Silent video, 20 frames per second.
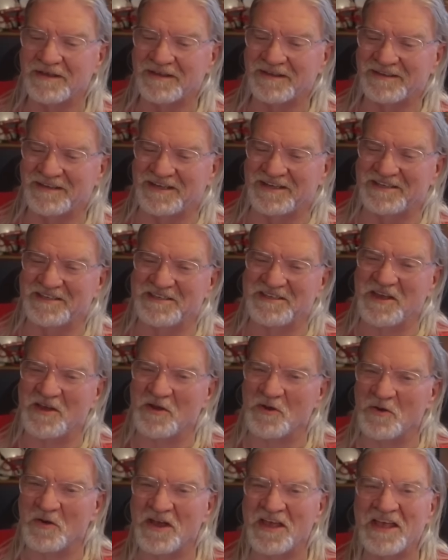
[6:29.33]

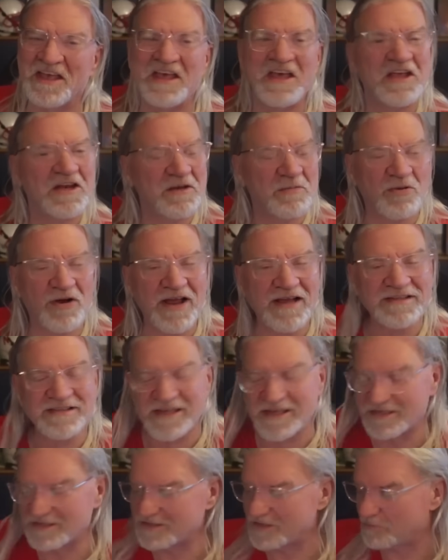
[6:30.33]
So Nebraska
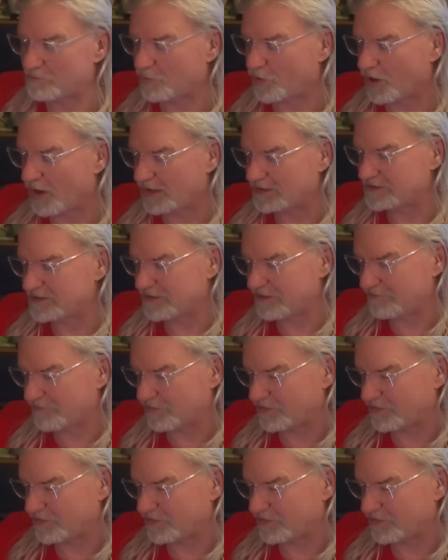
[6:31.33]
ends up positive on the